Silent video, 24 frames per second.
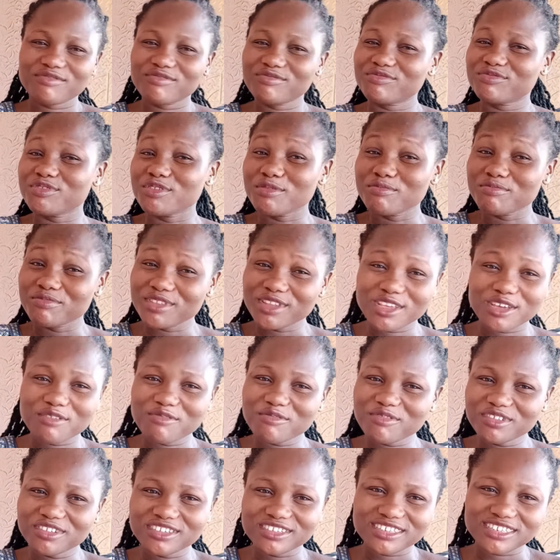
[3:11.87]
from day
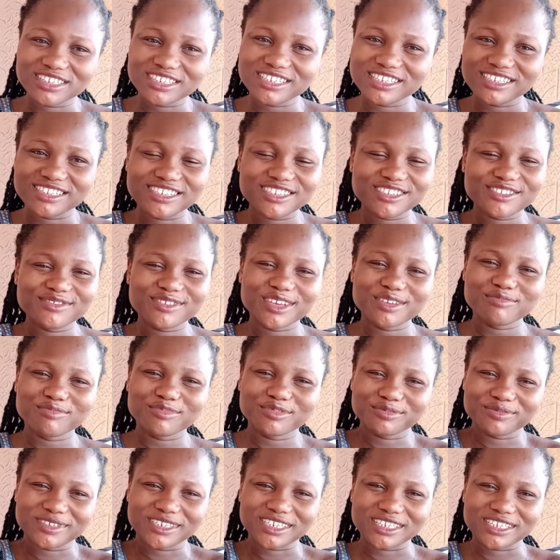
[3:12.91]
one to this very
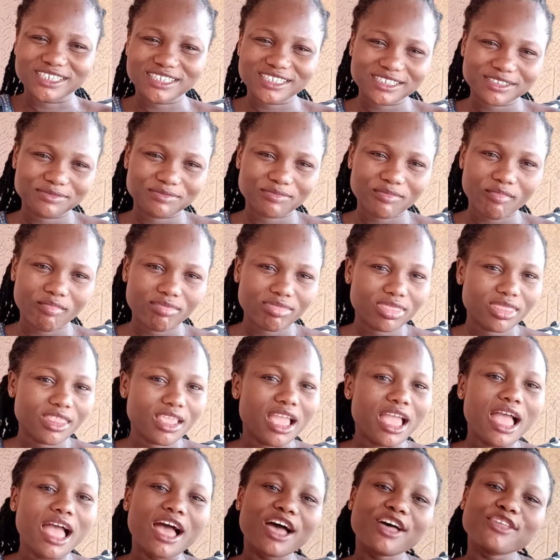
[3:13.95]
moment.
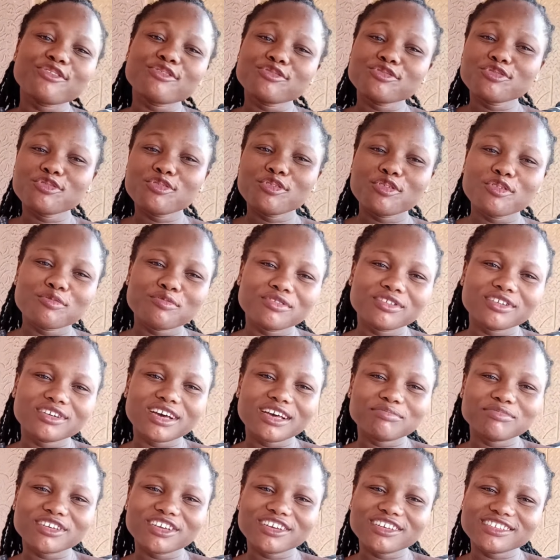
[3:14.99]
I don't know,
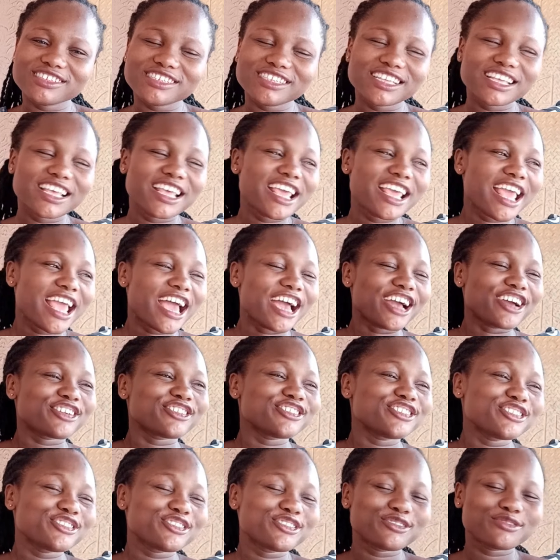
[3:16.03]
but because
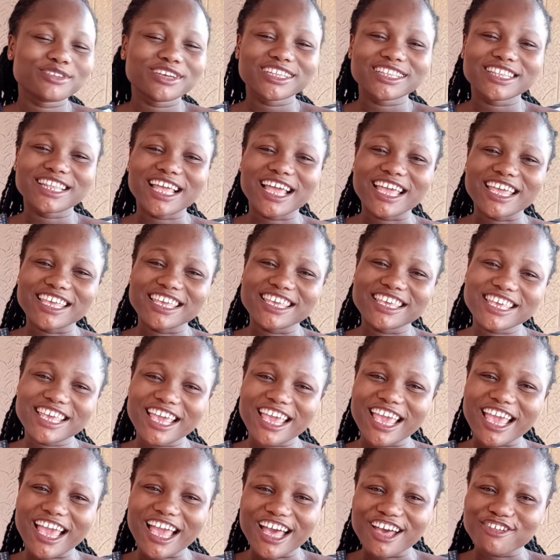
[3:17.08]
according to what I
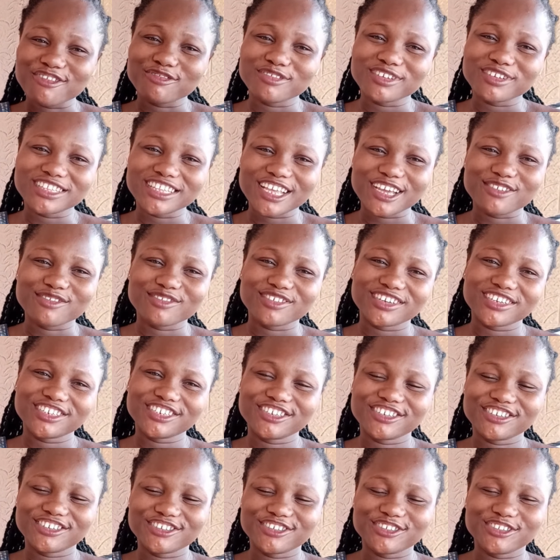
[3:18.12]
hear and what I watch
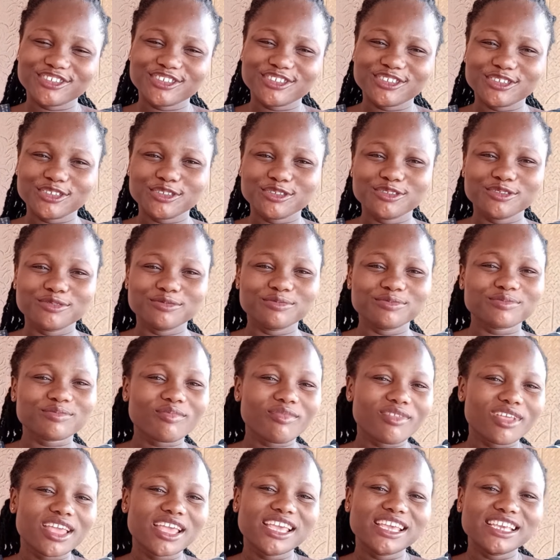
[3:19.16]
on YouTube,
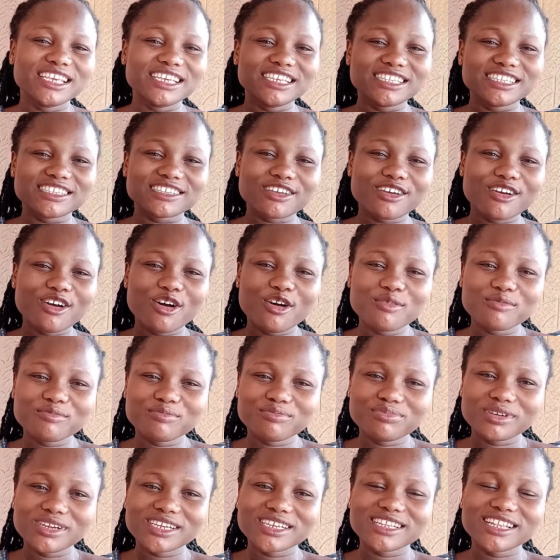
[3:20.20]

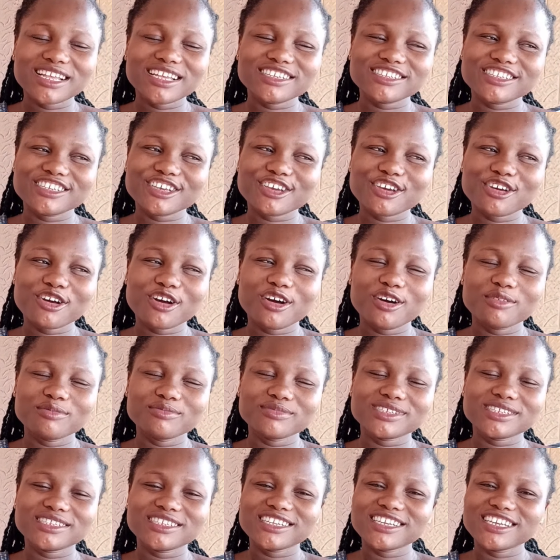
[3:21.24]
pregnancy
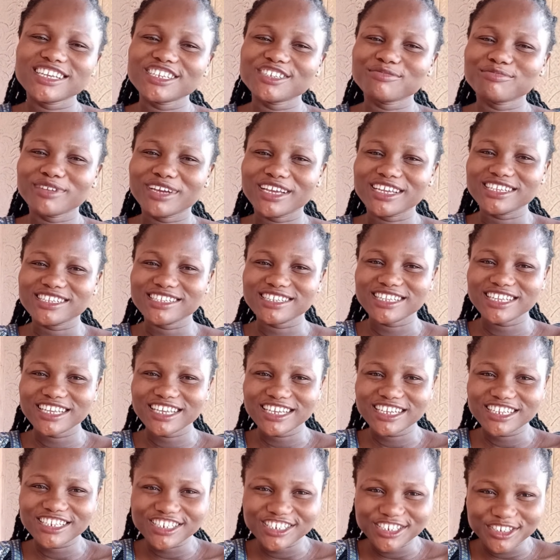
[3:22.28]
comes stage by
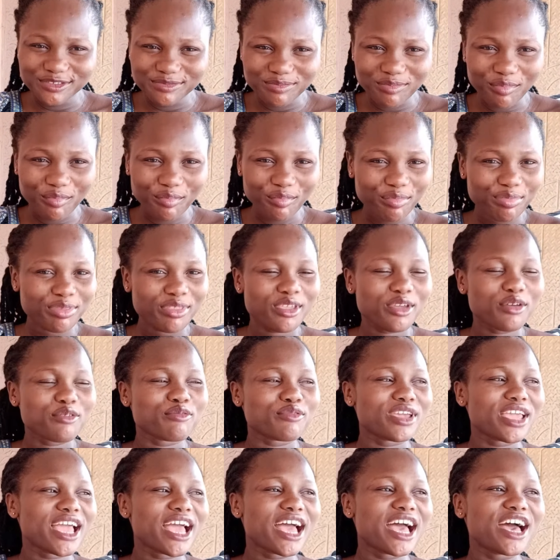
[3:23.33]
stage.
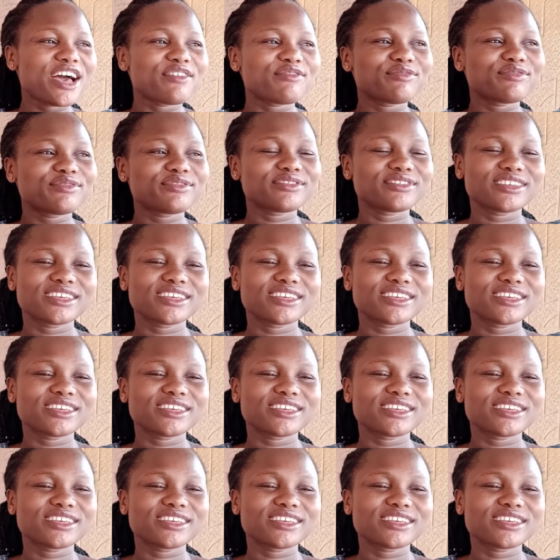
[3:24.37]
We have